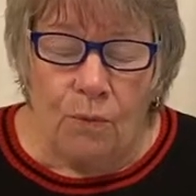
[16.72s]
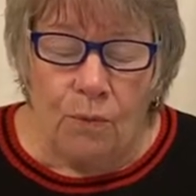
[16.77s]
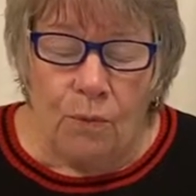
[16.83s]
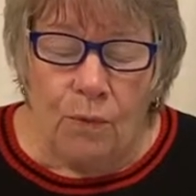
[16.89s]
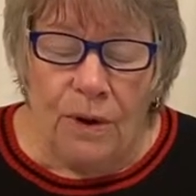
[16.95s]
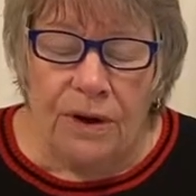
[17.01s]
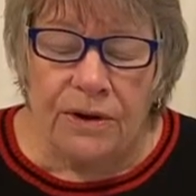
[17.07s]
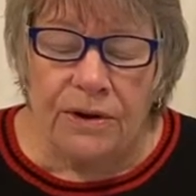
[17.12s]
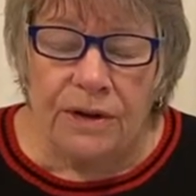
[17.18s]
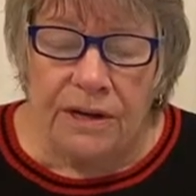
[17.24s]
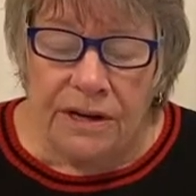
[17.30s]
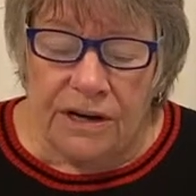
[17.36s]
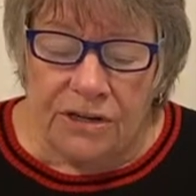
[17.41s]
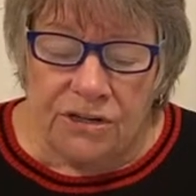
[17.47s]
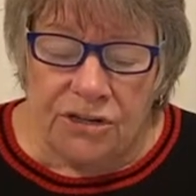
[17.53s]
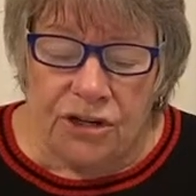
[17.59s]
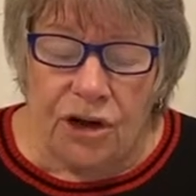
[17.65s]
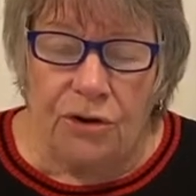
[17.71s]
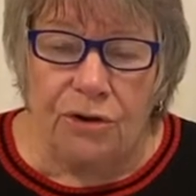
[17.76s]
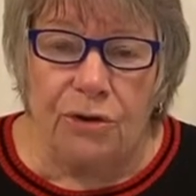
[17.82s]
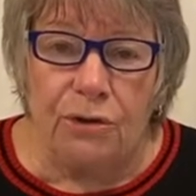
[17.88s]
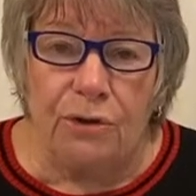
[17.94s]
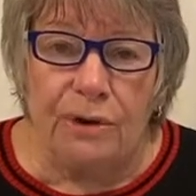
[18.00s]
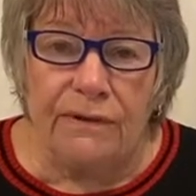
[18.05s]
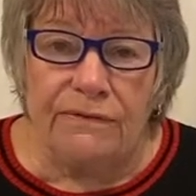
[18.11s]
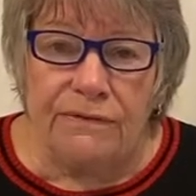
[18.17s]
we're going to show
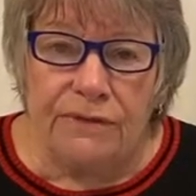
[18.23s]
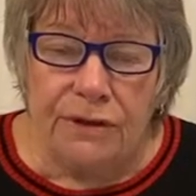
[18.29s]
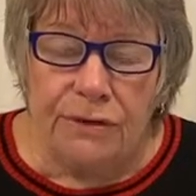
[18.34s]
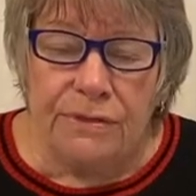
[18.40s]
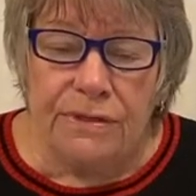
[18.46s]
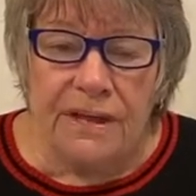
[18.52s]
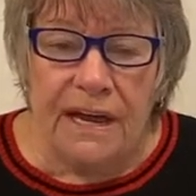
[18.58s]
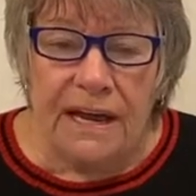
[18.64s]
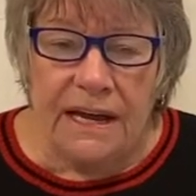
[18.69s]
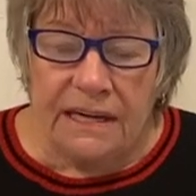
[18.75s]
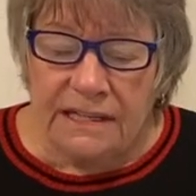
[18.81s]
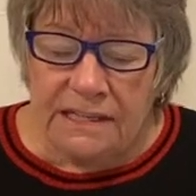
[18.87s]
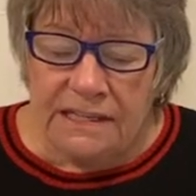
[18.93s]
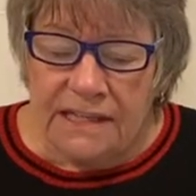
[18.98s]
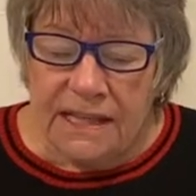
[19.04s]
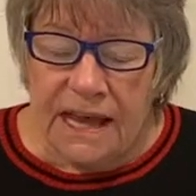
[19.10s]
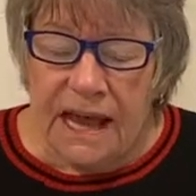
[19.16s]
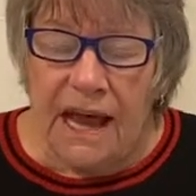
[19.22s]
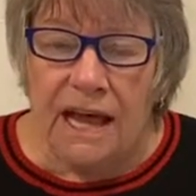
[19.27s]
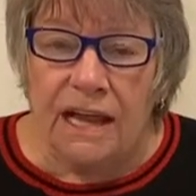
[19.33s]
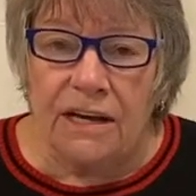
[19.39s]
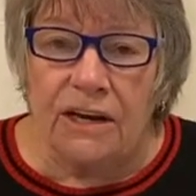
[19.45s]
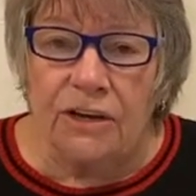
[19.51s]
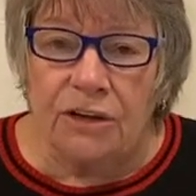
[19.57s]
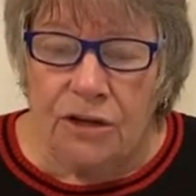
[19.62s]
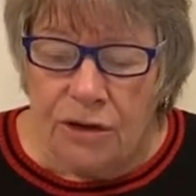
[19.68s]
you a few things
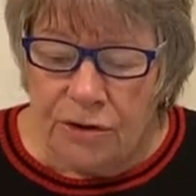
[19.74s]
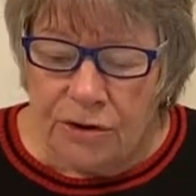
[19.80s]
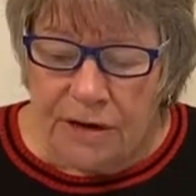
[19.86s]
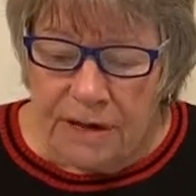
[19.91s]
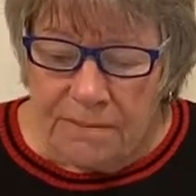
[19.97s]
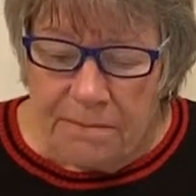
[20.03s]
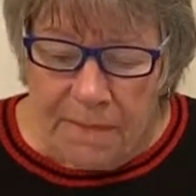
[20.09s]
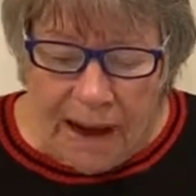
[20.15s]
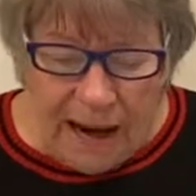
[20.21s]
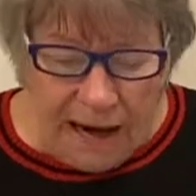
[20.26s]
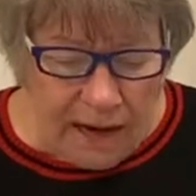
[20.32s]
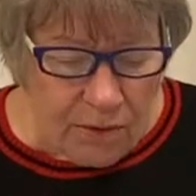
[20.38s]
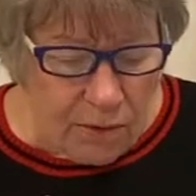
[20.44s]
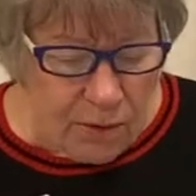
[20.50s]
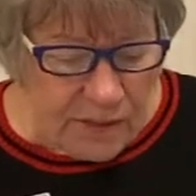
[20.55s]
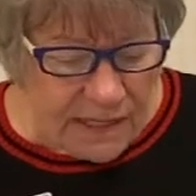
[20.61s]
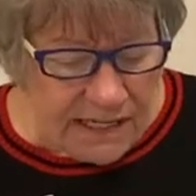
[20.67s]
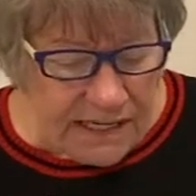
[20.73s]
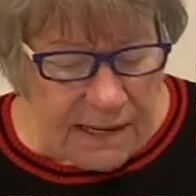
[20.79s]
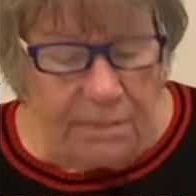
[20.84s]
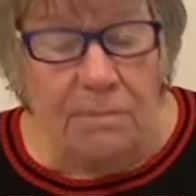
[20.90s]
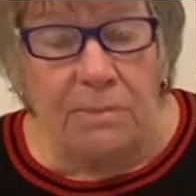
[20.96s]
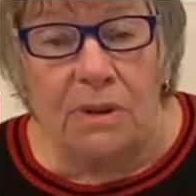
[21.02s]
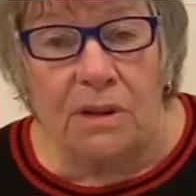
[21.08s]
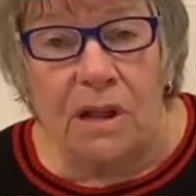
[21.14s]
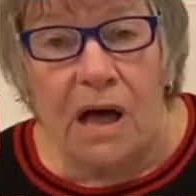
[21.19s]
that you can make with
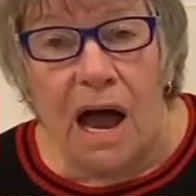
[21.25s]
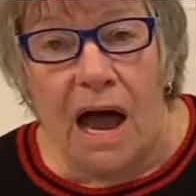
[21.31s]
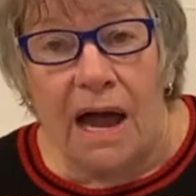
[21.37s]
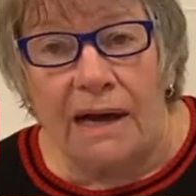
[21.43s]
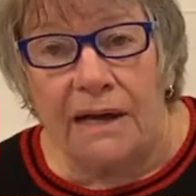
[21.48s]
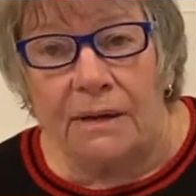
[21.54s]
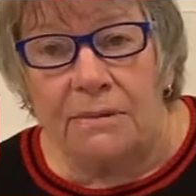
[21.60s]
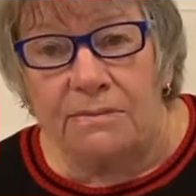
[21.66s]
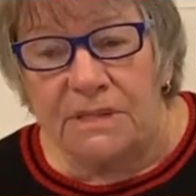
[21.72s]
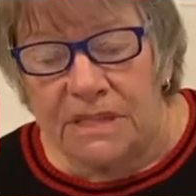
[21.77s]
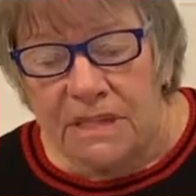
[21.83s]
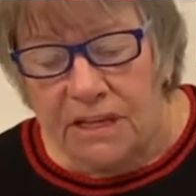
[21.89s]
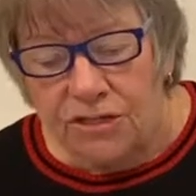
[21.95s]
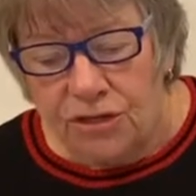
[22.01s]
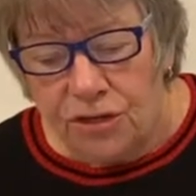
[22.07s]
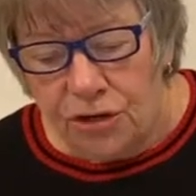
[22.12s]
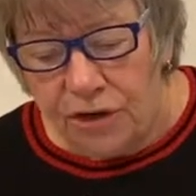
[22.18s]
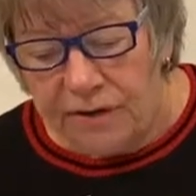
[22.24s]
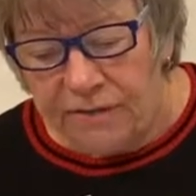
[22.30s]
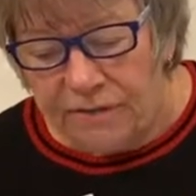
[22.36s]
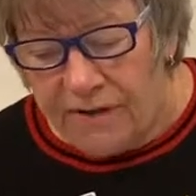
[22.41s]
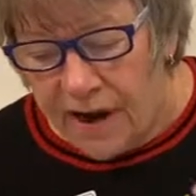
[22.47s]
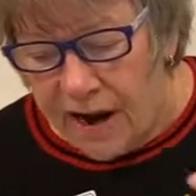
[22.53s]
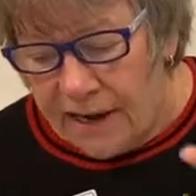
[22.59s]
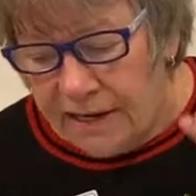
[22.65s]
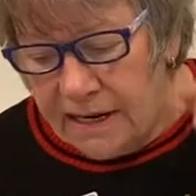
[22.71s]
simple items that you can
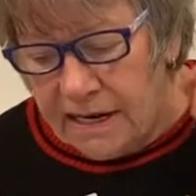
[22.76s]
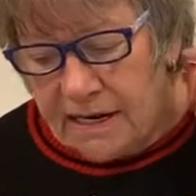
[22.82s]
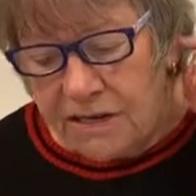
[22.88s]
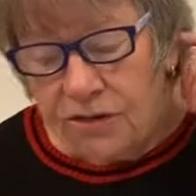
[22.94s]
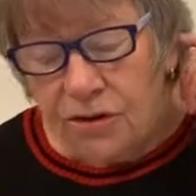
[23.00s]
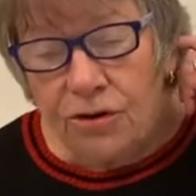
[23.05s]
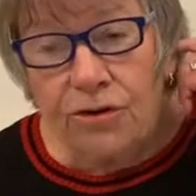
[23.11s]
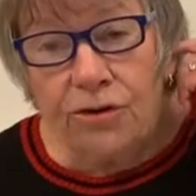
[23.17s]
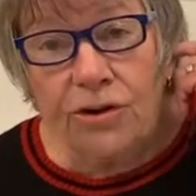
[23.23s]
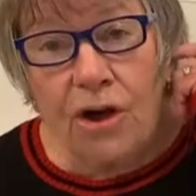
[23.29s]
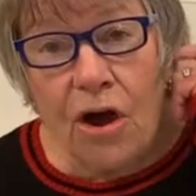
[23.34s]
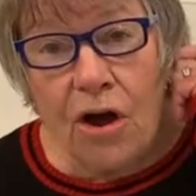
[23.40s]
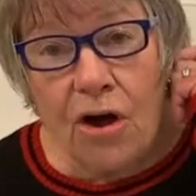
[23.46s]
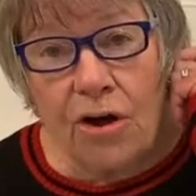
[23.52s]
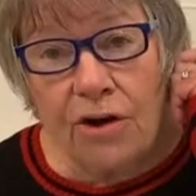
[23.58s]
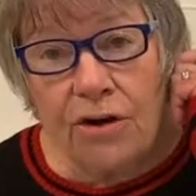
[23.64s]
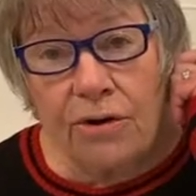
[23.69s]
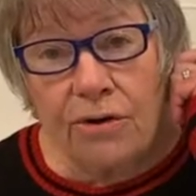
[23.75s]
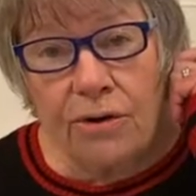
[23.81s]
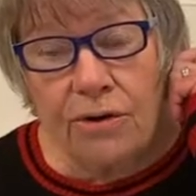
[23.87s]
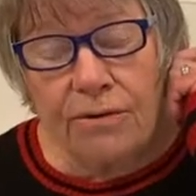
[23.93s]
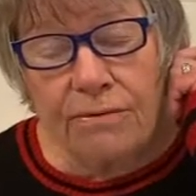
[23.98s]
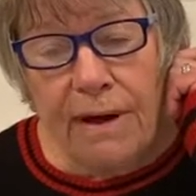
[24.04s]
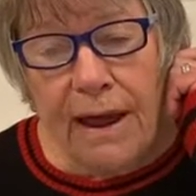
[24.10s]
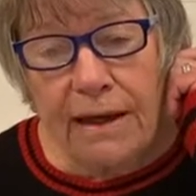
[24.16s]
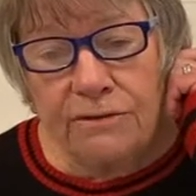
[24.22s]
find in your yard
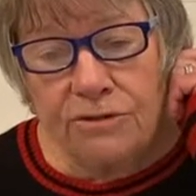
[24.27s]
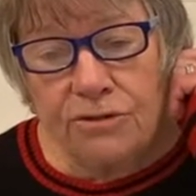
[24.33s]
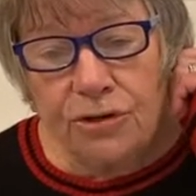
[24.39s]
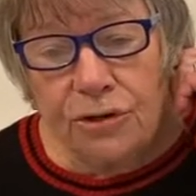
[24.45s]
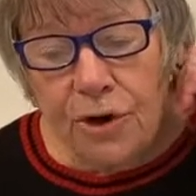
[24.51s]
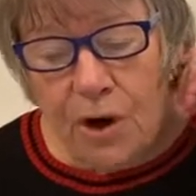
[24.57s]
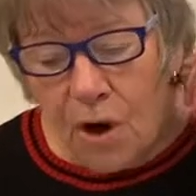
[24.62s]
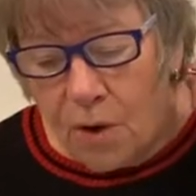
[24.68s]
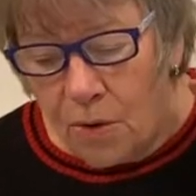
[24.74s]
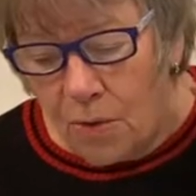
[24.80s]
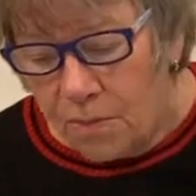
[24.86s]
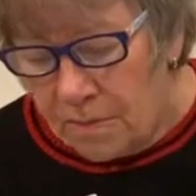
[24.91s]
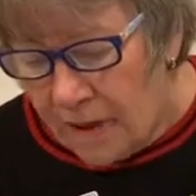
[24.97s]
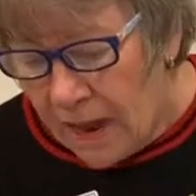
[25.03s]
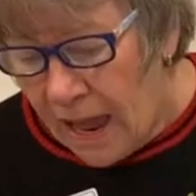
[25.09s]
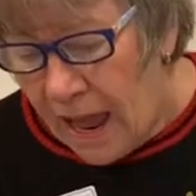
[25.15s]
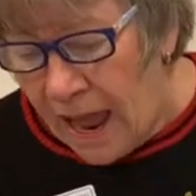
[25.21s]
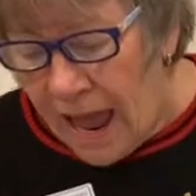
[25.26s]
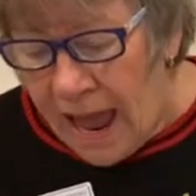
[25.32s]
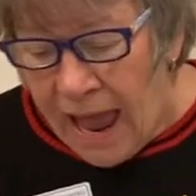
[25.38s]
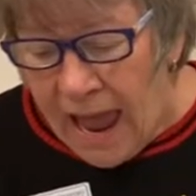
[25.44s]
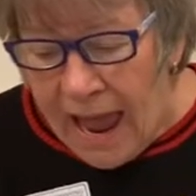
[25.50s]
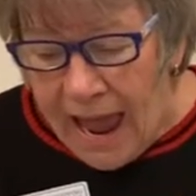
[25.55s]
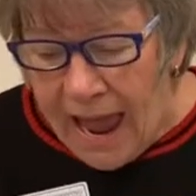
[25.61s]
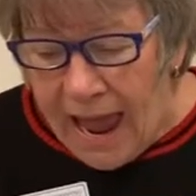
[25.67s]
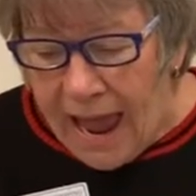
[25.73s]
or around your home.
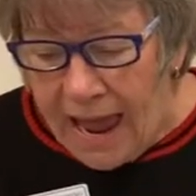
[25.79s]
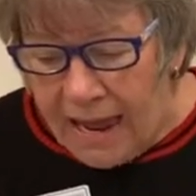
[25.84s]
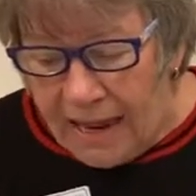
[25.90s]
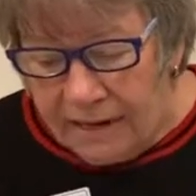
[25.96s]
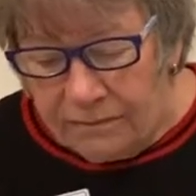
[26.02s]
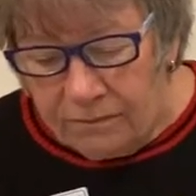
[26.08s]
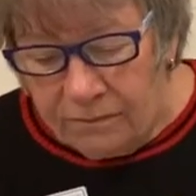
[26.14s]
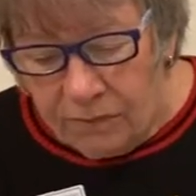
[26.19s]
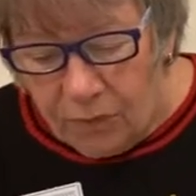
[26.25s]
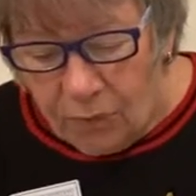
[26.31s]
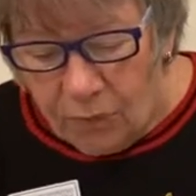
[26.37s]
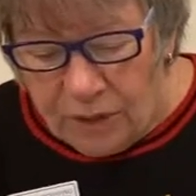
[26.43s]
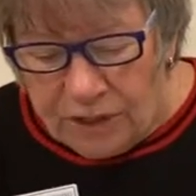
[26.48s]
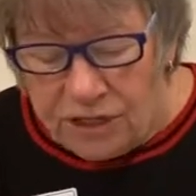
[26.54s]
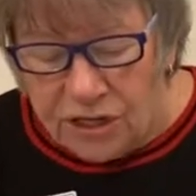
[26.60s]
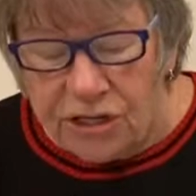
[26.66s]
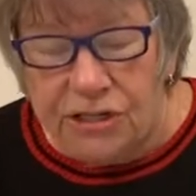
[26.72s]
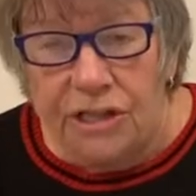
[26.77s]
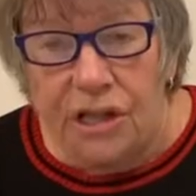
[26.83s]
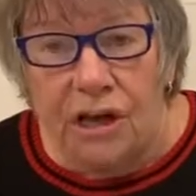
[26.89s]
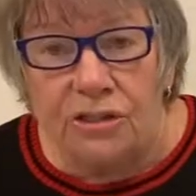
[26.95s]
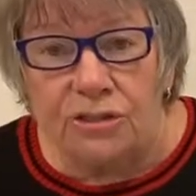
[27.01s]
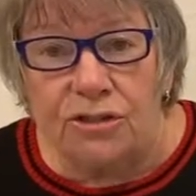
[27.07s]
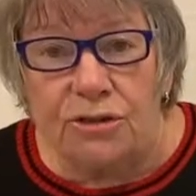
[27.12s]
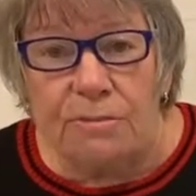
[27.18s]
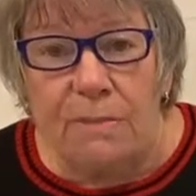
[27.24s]
And we just
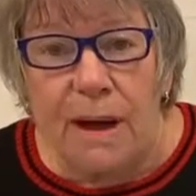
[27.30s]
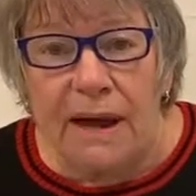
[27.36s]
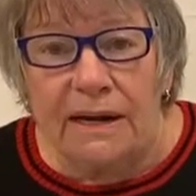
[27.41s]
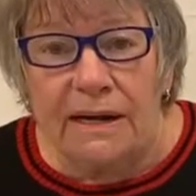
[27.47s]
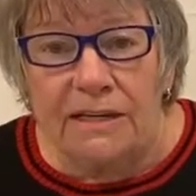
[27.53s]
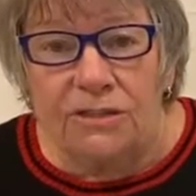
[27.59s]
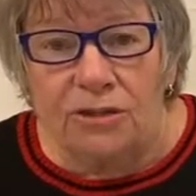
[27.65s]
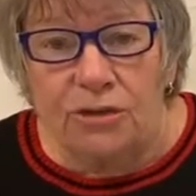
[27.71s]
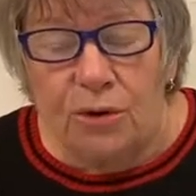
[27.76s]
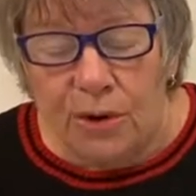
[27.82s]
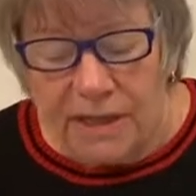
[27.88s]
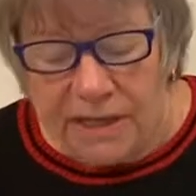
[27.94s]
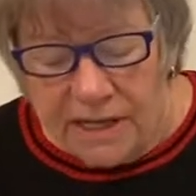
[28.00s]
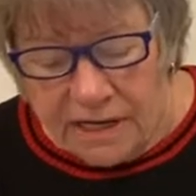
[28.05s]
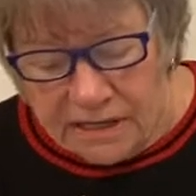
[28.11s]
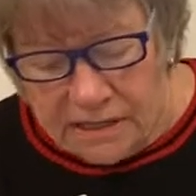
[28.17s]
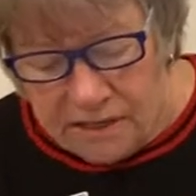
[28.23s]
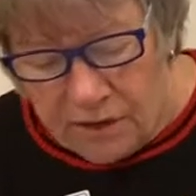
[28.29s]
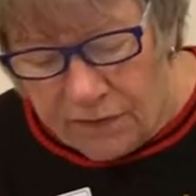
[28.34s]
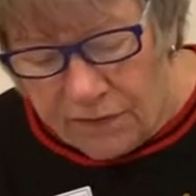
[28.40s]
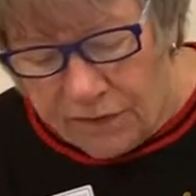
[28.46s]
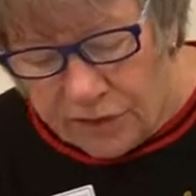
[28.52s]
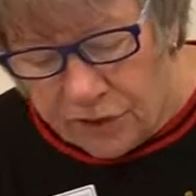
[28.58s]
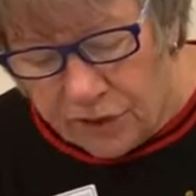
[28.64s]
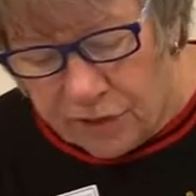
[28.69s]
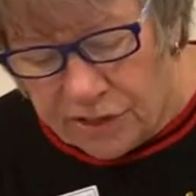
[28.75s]
thought you might enjoy this
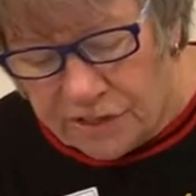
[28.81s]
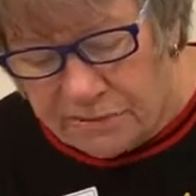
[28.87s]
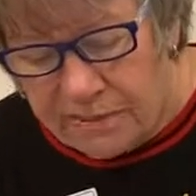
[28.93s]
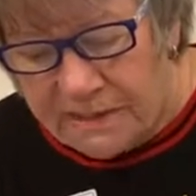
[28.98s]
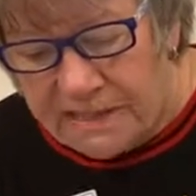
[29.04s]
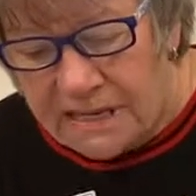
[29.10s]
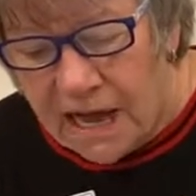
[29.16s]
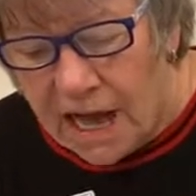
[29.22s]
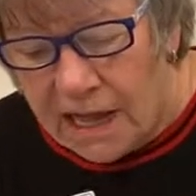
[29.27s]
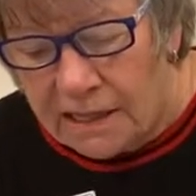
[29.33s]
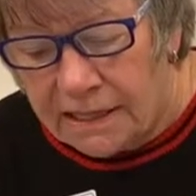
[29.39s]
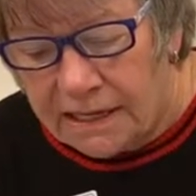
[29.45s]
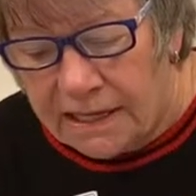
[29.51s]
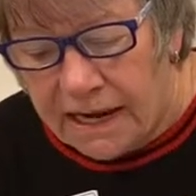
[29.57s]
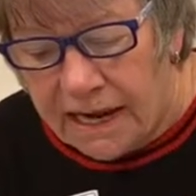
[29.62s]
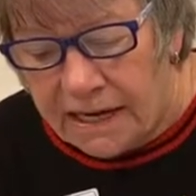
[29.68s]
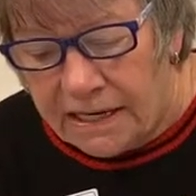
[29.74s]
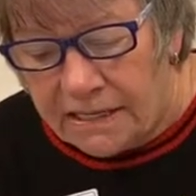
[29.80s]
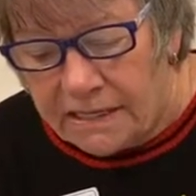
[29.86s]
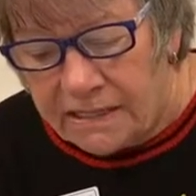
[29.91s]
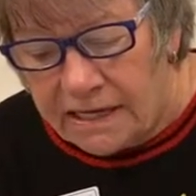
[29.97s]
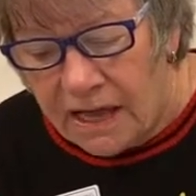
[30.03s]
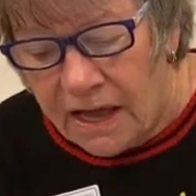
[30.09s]
over the Christmas holidays.